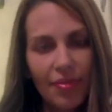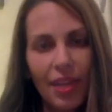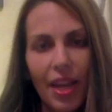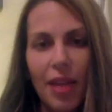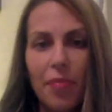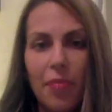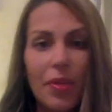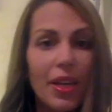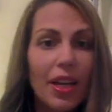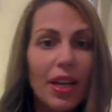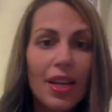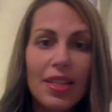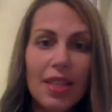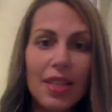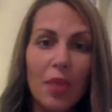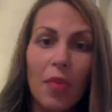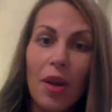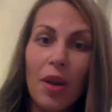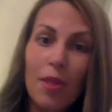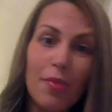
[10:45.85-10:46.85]
And because
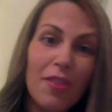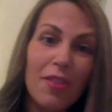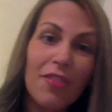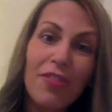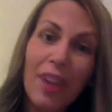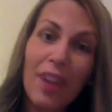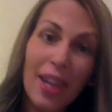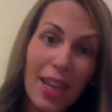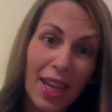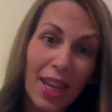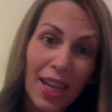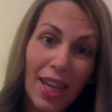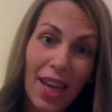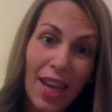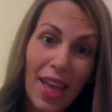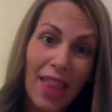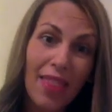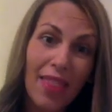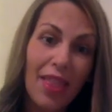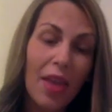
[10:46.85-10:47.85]
they want to be funny,
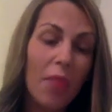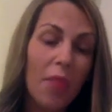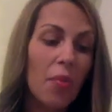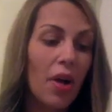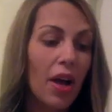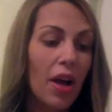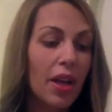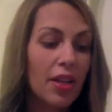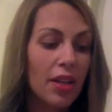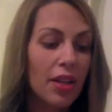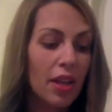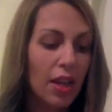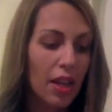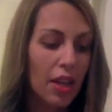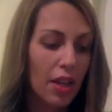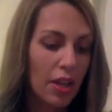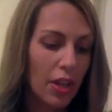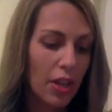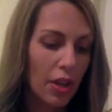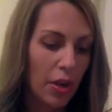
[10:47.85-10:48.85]
and they want,
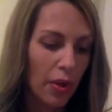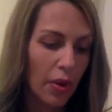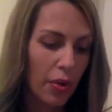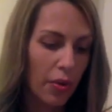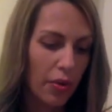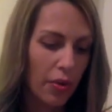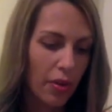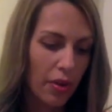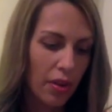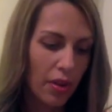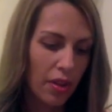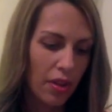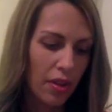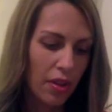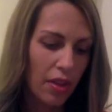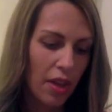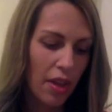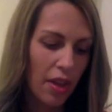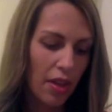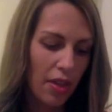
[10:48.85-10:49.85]

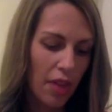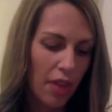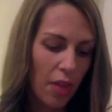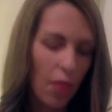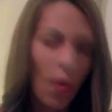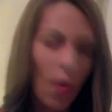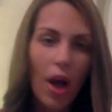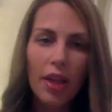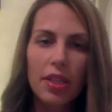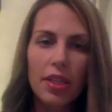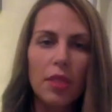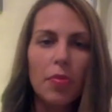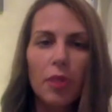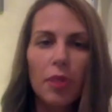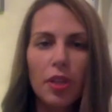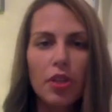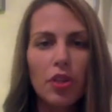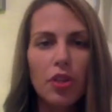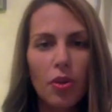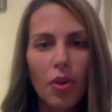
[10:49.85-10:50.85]
they want to
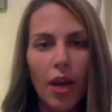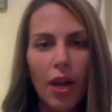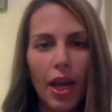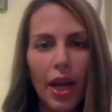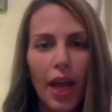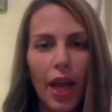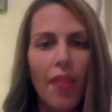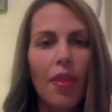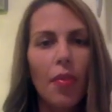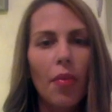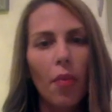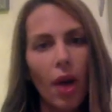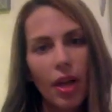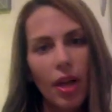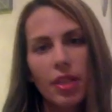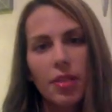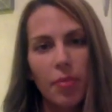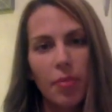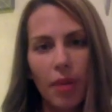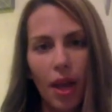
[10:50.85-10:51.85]
bring joy, and they
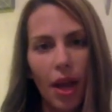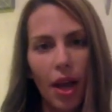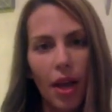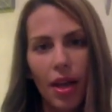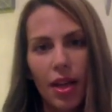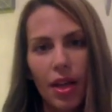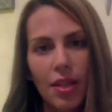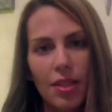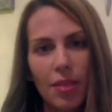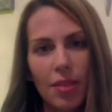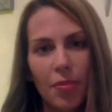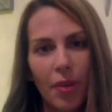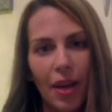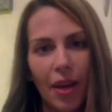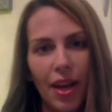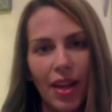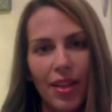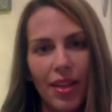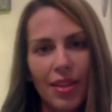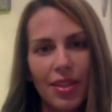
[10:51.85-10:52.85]
want to be honest,
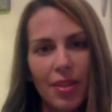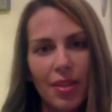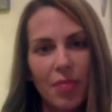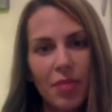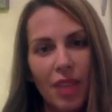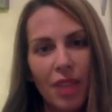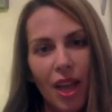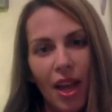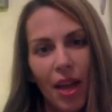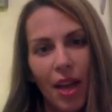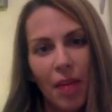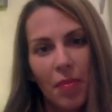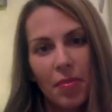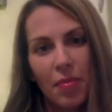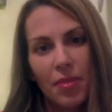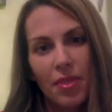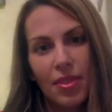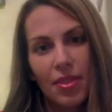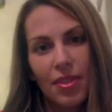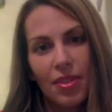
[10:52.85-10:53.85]
but
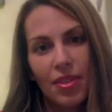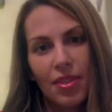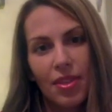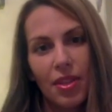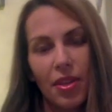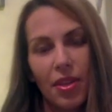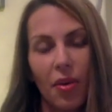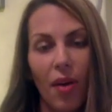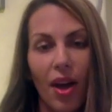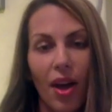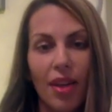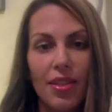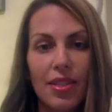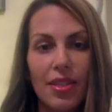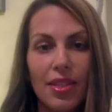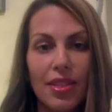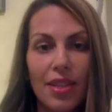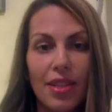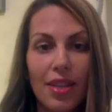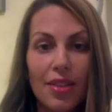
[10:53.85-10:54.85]
sometimes,
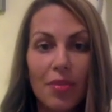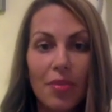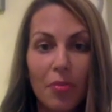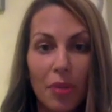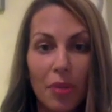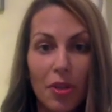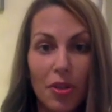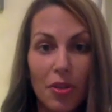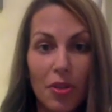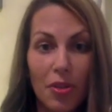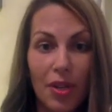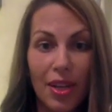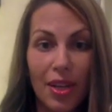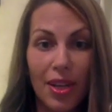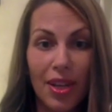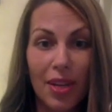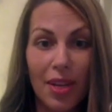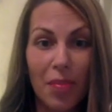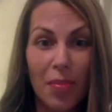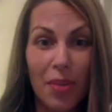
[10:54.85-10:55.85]
honesty doesn't bring joy,
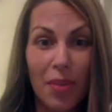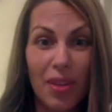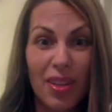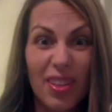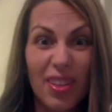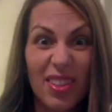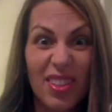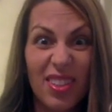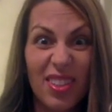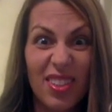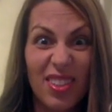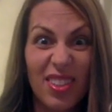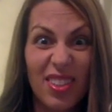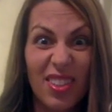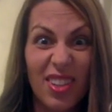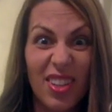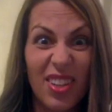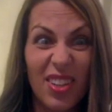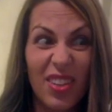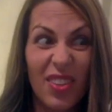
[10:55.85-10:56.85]
and it brings,
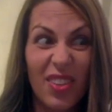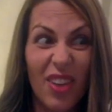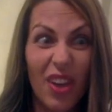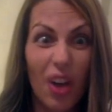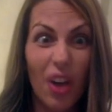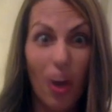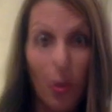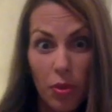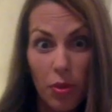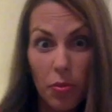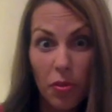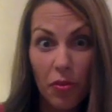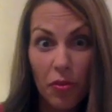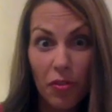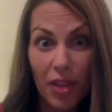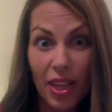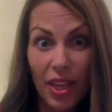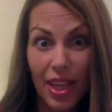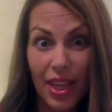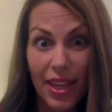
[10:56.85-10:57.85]
uncomfortable
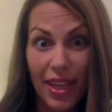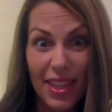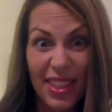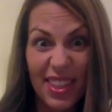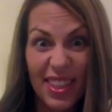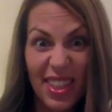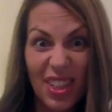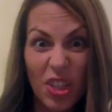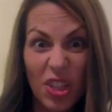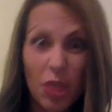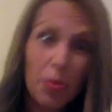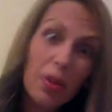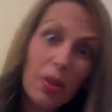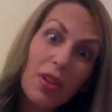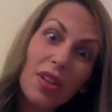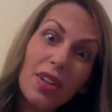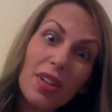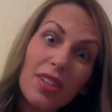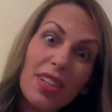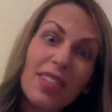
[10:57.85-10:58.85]
feelings. And
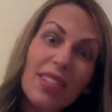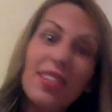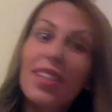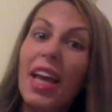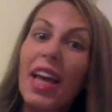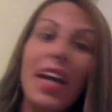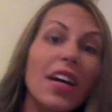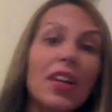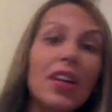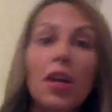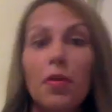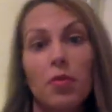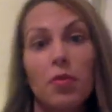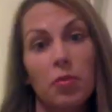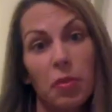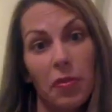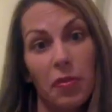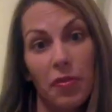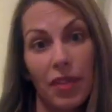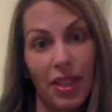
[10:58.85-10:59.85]
Jupiter doesn't like
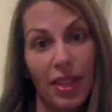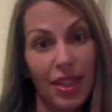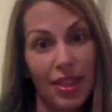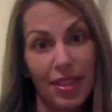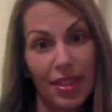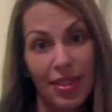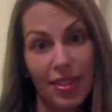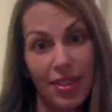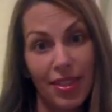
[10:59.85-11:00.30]
uncomfortable feelings.